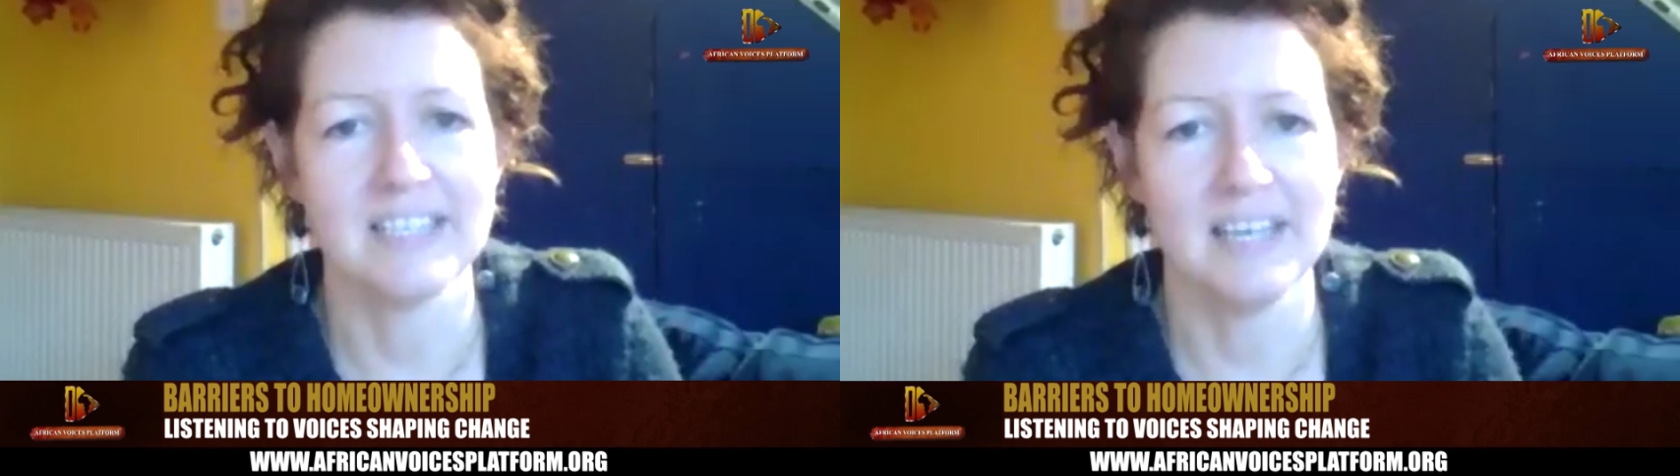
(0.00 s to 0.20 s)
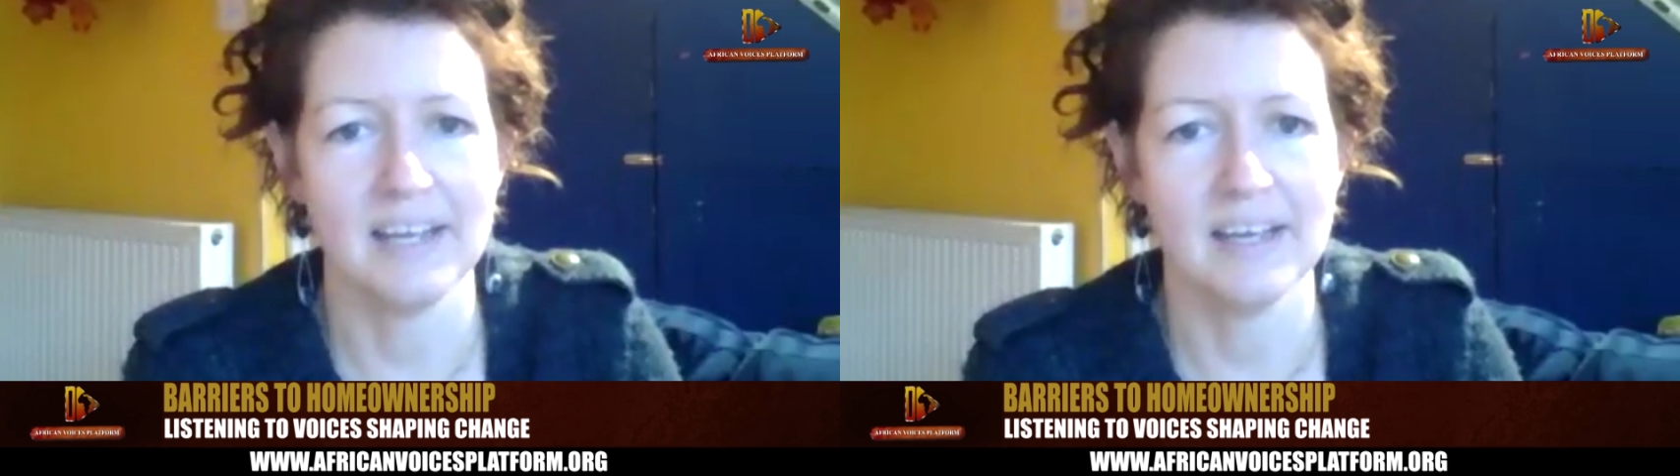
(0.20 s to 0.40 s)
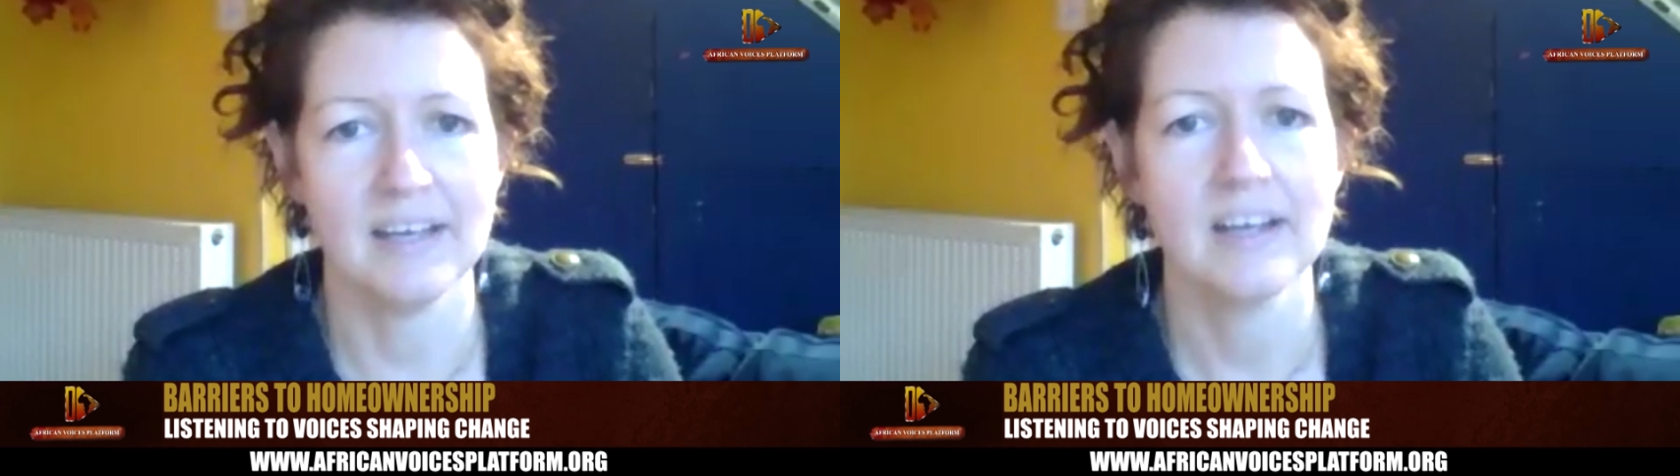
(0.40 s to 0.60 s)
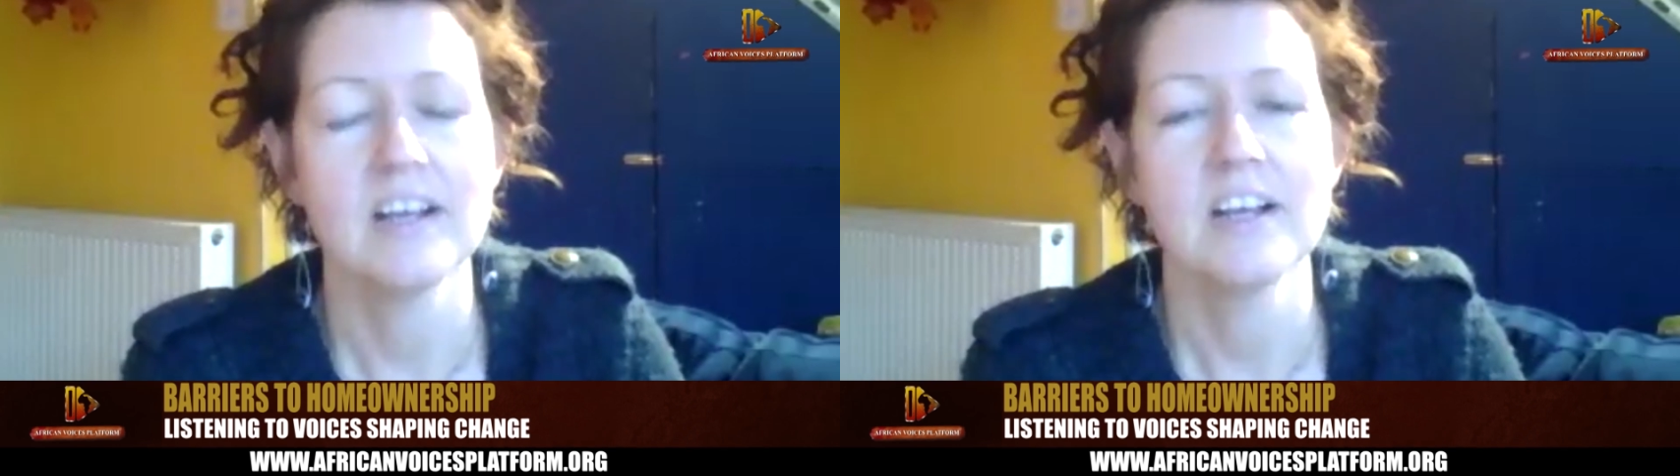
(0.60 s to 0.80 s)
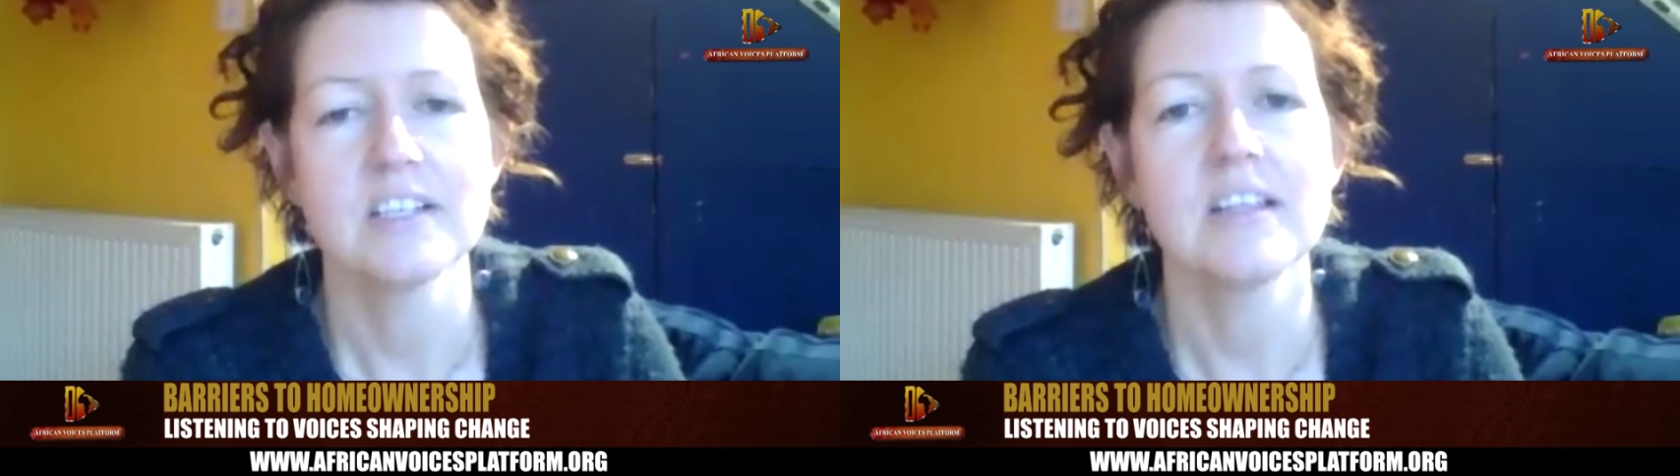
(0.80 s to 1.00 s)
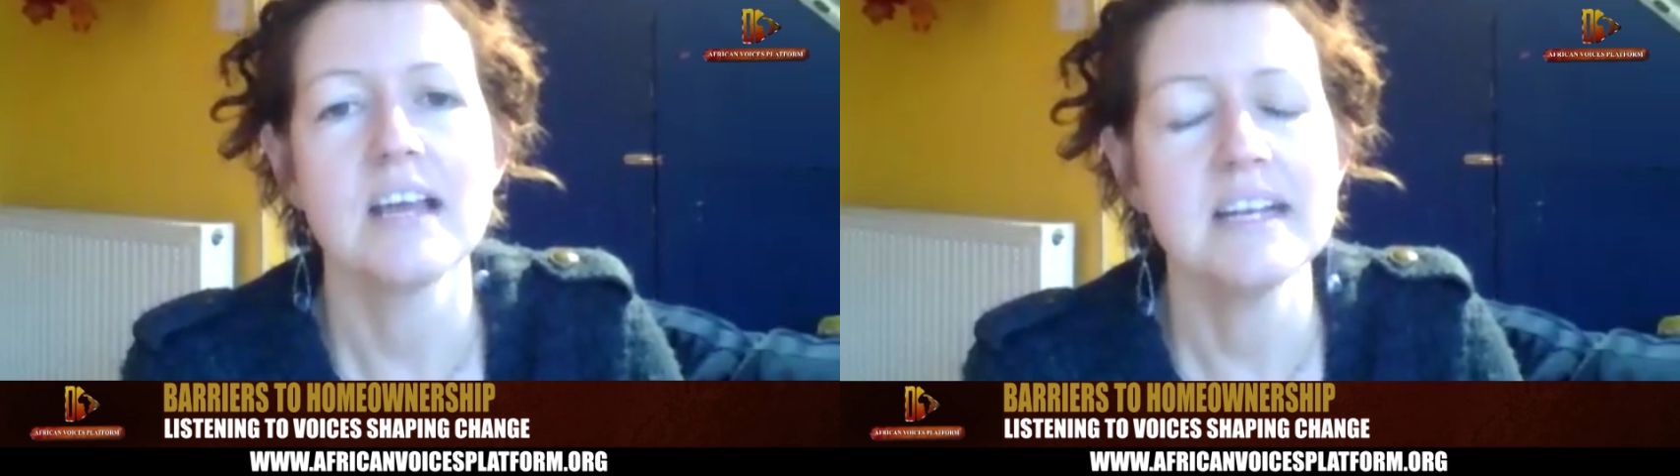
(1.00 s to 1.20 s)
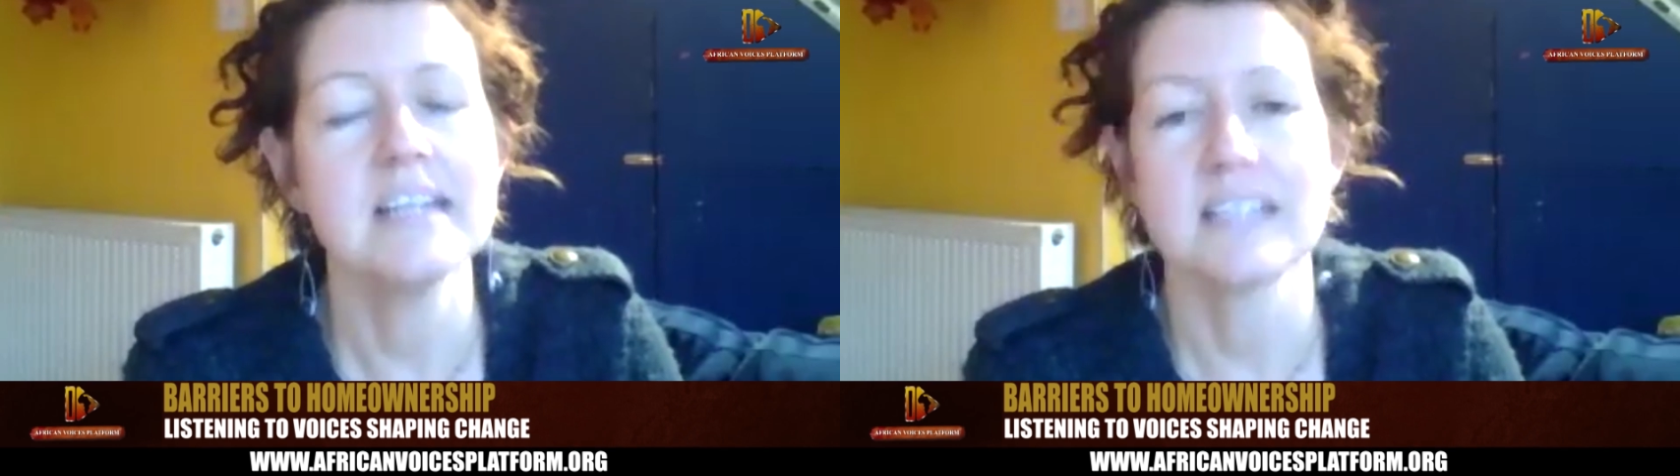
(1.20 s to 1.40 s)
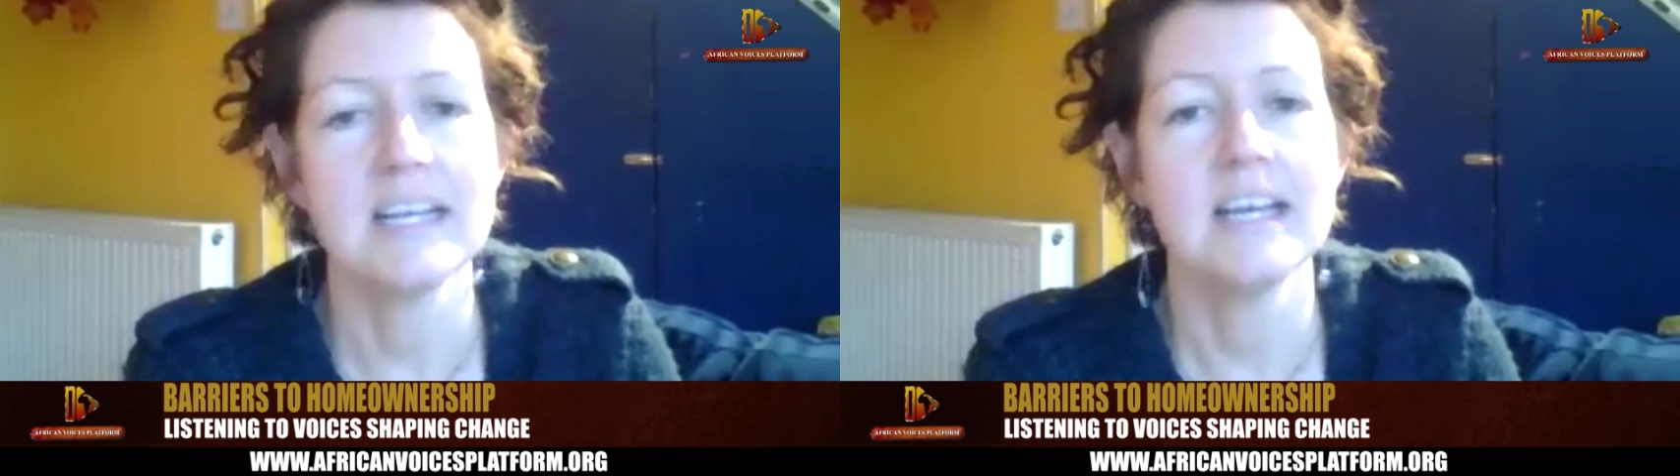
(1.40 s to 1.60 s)
seeing it. So they
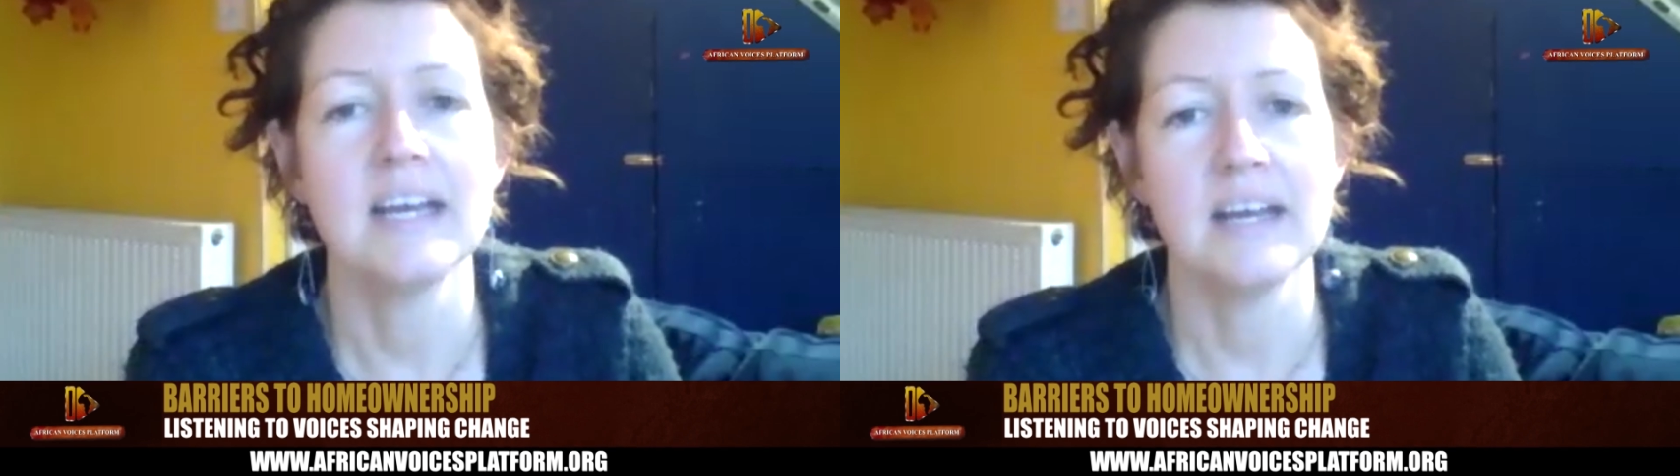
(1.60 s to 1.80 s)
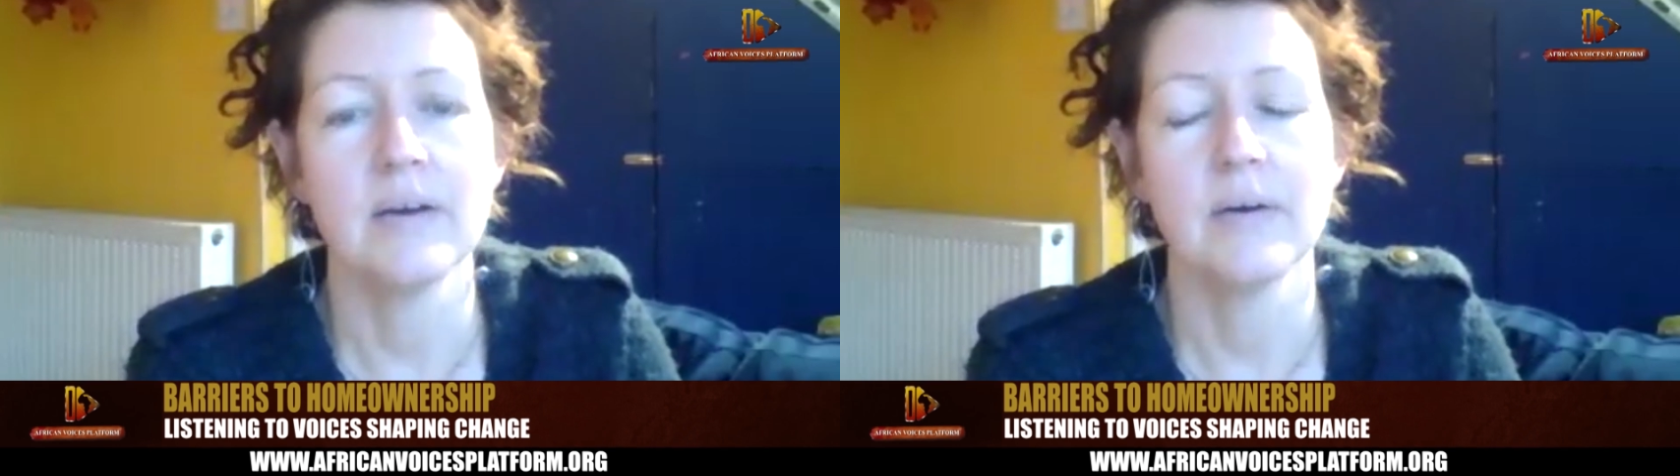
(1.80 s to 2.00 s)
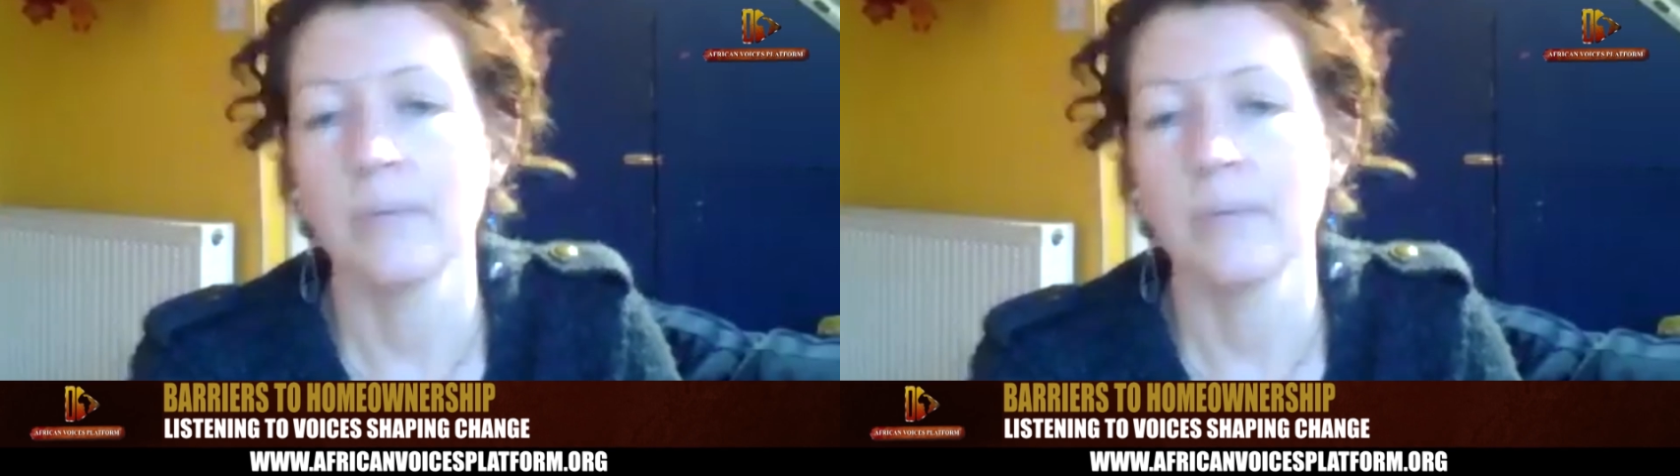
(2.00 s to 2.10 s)
need to hear